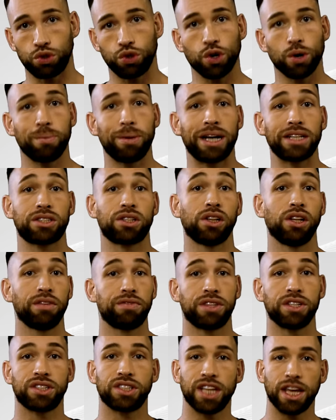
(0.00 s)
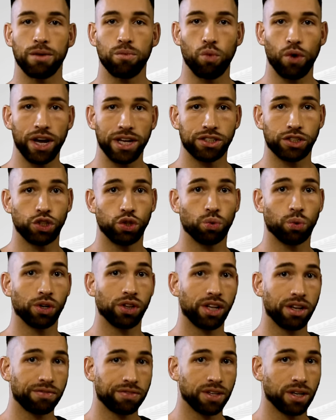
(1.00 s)
do your best to lift the same weights you were
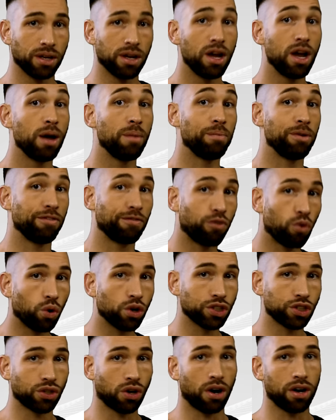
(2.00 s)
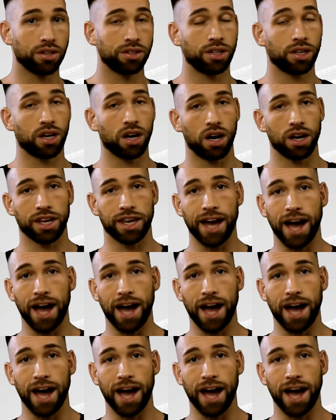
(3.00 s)
lifting before starting to cut